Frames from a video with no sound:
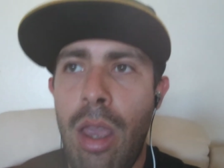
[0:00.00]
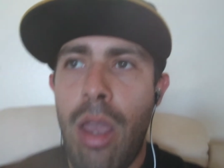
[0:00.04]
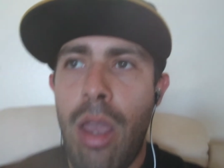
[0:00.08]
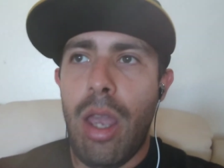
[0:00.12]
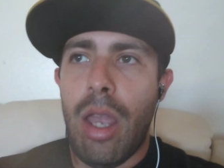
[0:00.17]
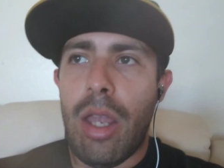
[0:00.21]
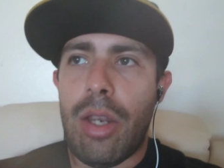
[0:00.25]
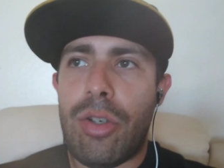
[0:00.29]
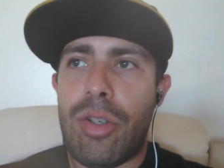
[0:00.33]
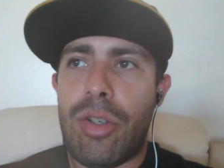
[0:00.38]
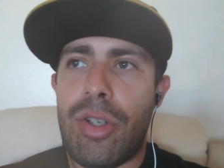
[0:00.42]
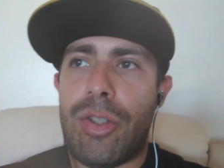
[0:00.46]

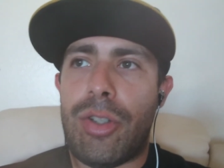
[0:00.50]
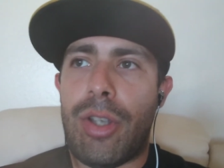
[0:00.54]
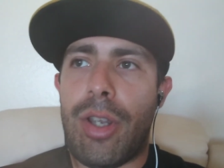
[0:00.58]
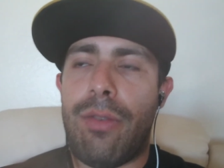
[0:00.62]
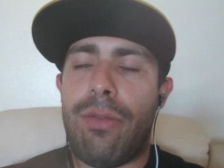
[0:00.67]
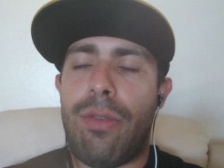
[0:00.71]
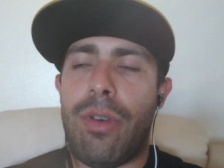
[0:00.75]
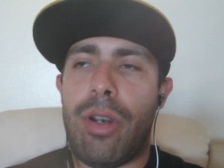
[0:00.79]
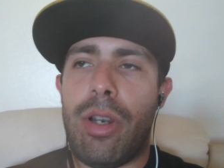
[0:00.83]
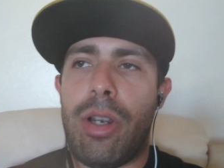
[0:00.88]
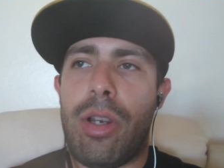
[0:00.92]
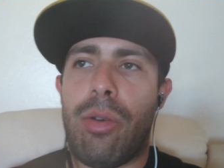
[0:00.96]
And she said
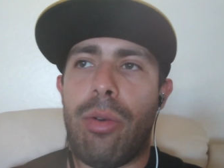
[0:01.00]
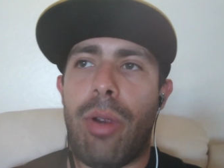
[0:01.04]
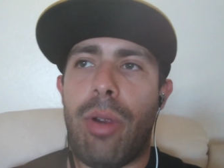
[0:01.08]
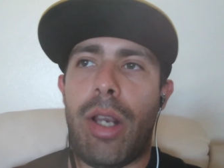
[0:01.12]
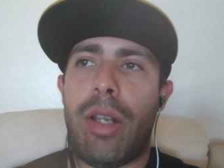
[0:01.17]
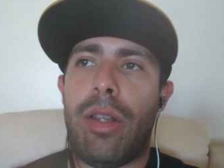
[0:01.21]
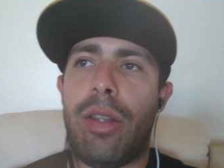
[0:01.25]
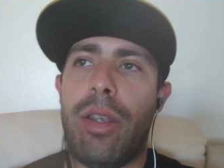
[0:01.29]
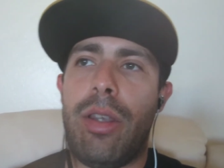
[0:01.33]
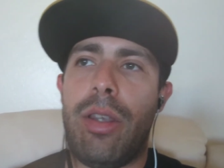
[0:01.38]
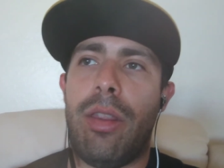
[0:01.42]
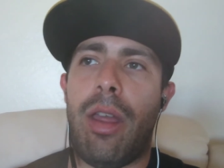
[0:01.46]
very
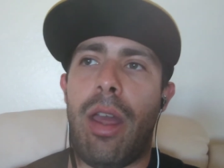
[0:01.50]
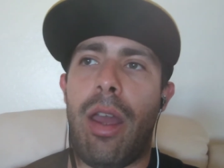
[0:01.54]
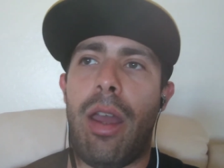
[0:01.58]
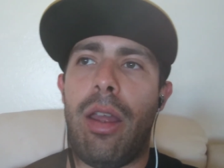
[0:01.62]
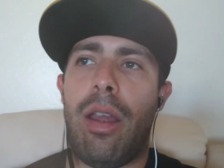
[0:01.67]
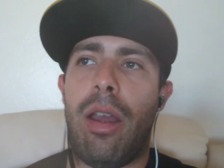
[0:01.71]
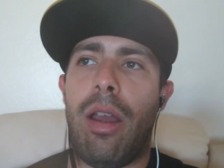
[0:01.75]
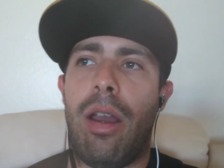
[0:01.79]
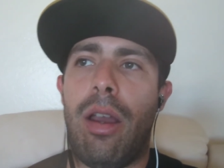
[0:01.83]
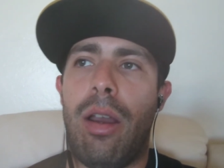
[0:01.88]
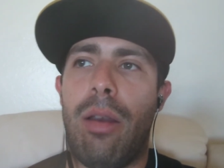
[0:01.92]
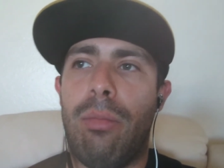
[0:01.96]
correctly that
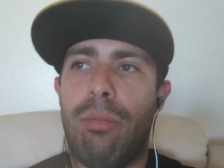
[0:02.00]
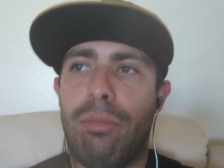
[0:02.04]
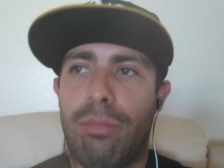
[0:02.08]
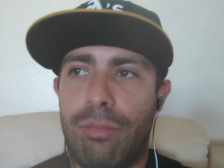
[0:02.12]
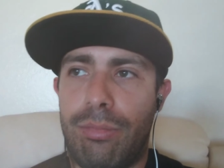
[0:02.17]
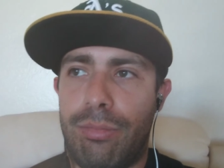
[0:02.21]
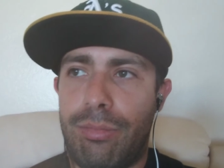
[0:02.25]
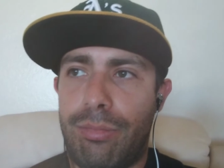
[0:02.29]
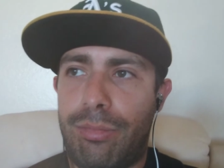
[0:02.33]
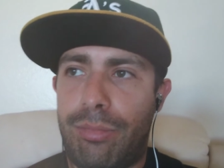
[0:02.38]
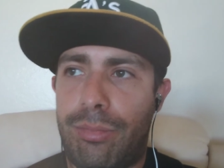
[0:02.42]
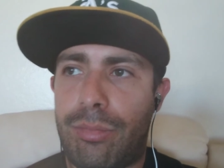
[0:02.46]
um,
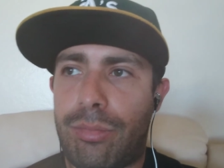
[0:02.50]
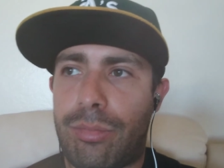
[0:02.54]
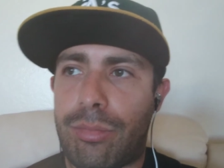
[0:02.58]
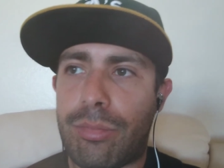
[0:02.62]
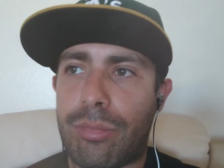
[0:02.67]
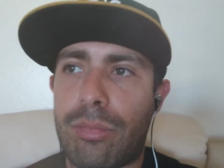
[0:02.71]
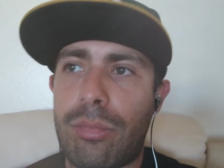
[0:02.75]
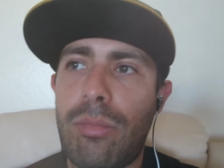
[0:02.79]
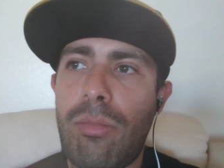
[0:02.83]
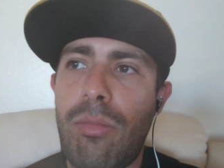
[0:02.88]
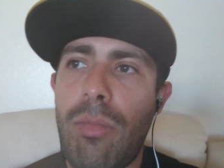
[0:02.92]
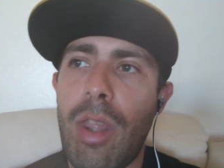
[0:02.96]

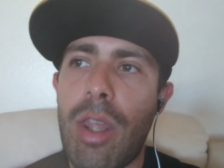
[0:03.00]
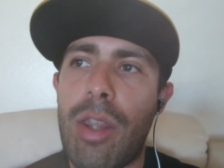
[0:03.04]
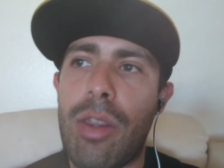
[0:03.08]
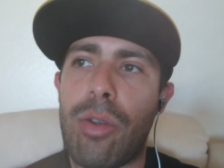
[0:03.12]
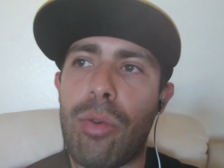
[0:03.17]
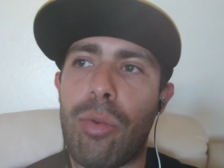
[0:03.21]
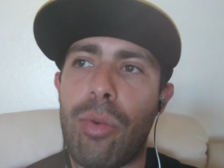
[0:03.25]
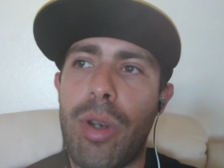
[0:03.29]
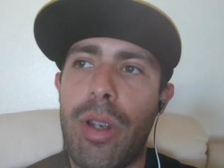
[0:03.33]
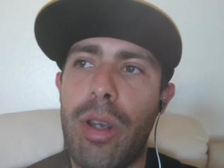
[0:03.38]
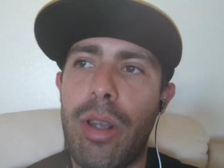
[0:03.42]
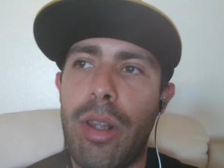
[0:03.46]
the
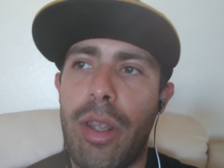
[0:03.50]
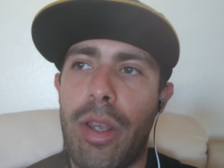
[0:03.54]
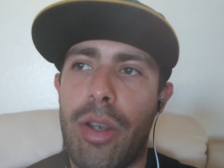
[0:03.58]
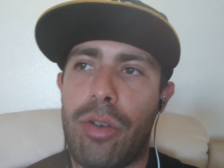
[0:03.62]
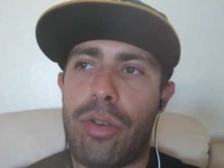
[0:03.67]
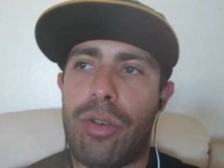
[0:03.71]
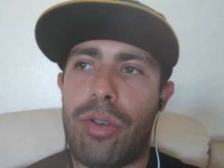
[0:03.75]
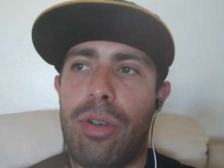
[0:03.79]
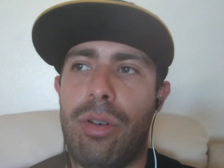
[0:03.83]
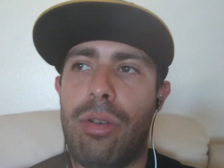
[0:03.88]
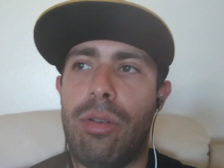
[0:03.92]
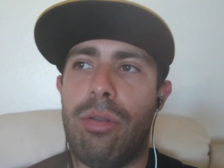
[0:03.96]
real
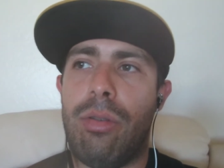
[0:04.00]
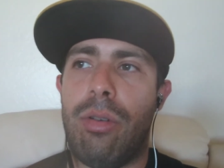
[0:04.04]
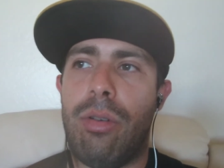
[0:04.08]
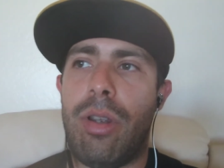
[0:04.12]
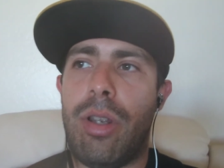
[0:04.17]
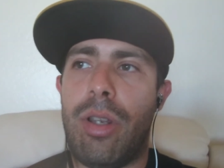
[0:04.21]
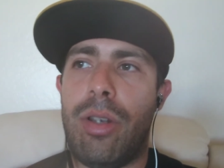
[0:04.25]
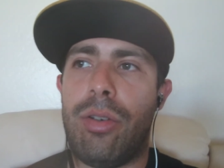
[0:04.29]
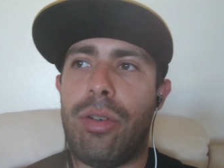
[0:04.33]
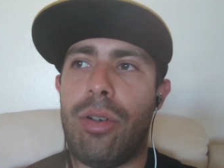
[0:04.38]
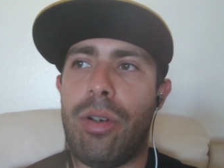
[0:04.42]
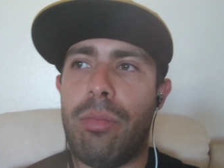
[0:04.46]
issue
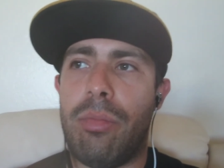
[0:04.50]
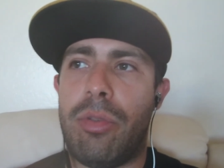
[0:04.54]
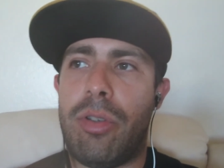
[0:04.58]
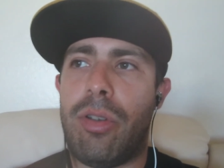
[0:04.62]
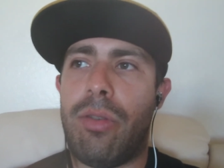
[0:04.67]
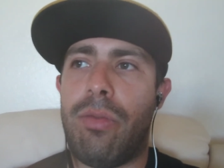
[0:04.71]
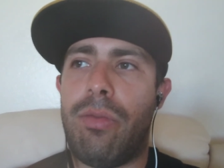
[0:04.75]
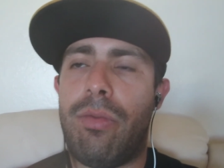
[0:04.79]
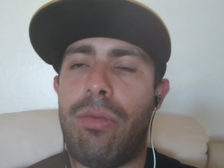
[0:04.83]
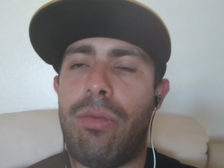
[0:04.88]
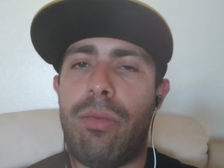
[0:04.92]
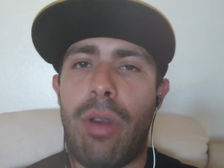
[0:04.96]
in terms
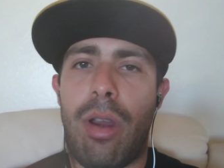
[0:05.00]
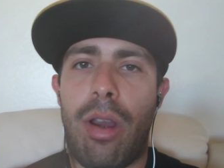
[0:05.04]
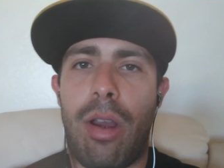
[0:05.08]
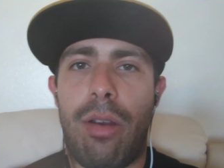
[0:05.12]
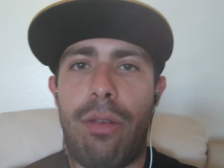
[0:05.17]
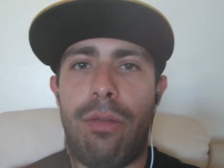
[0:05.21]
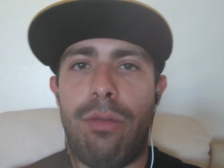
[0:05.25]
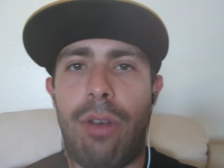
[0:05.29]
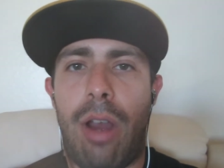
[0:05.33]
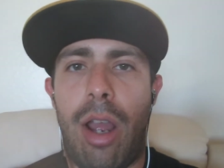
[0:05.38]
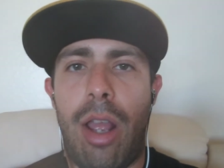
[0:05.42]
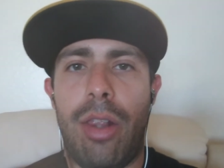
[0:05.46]
of,
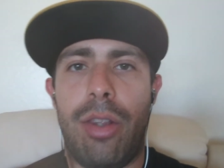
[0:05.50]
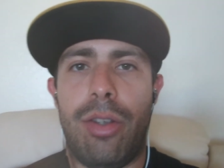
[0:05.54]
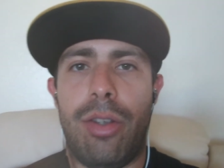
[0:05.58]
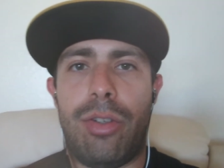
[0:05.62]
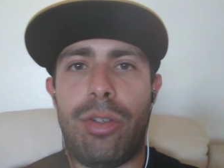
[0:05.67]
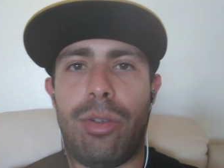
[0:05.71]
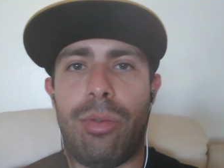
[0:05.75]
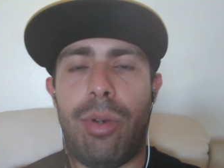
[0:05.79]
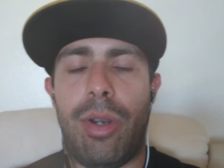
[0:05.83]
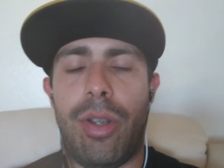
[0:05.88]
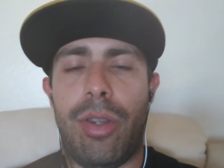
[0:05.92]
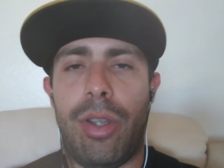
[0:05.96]
of violence
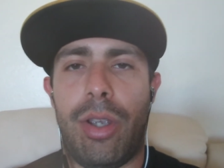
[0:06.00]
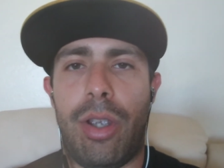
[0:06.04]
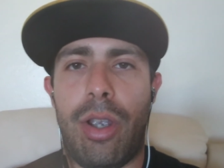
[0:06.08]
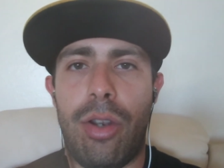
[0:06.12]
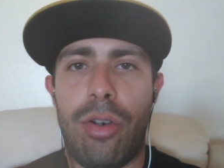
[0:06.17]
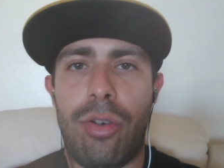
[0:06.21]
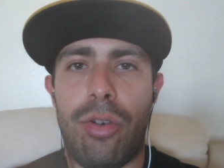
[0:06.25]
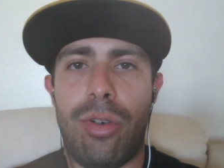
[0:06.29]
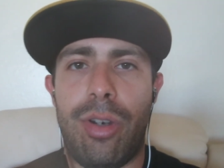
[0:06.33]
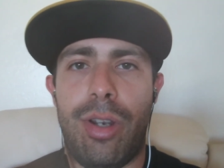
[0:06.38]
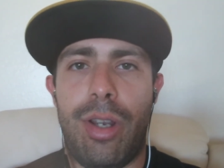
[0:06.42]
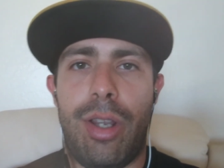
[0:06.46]
around the
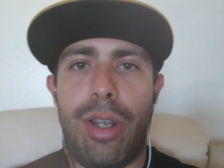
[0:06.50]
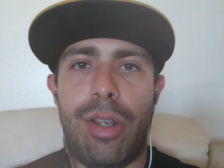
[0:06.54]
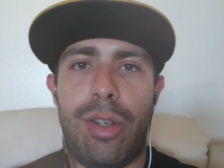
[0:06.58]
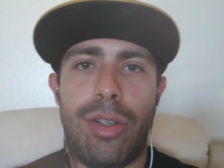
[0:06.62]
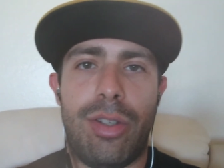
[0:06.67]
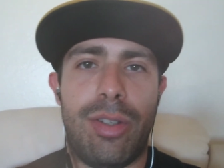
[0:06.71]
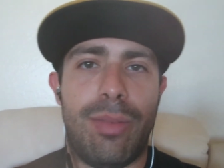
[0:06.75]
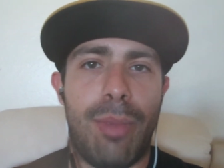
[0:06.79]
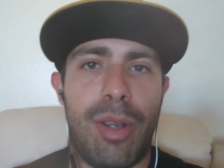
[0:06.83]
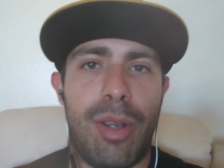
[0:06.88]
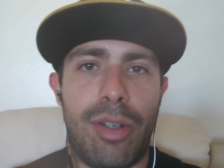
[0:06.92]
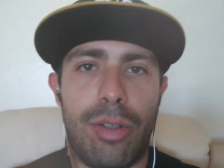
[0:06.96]
country
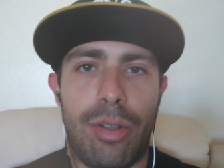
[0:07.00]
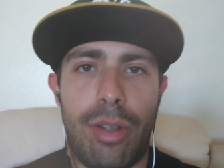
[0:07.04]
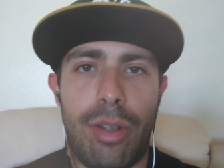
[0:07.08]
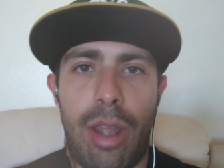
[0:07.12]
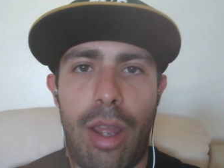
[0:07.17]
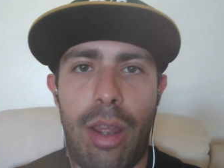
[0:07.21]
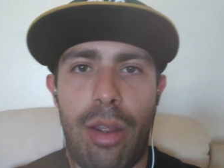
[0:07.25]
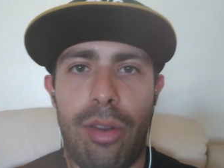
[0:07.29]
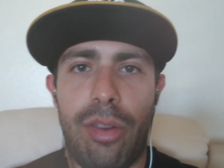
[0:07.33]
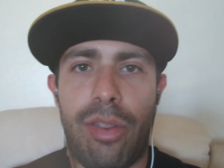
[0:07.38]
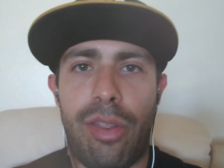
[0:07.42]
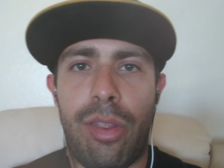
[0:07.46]
is mental
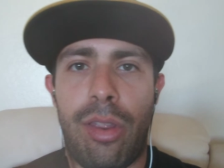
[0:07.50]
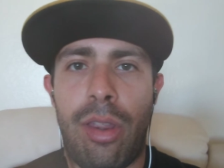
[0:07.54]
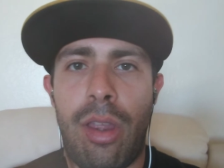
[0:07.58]
health.